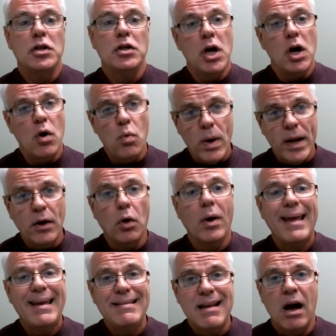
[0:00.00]
No, we are
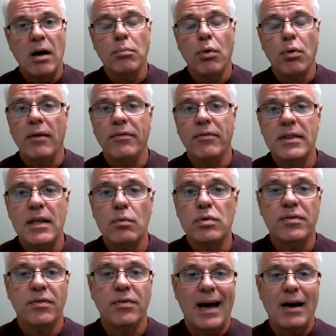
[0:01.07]
a nonprofit that
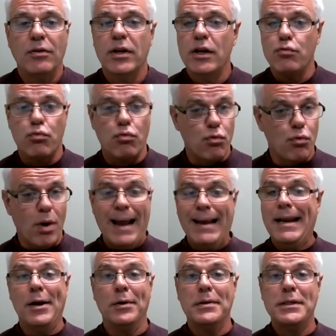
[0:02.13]
was founded
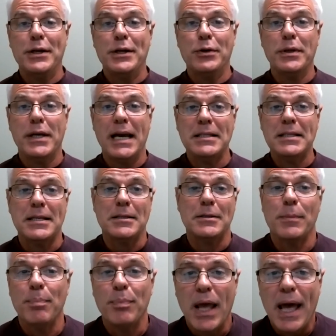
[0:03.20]
right here in Central
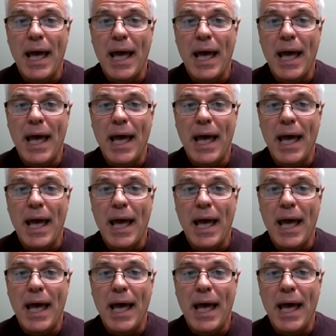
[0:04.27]
Texas.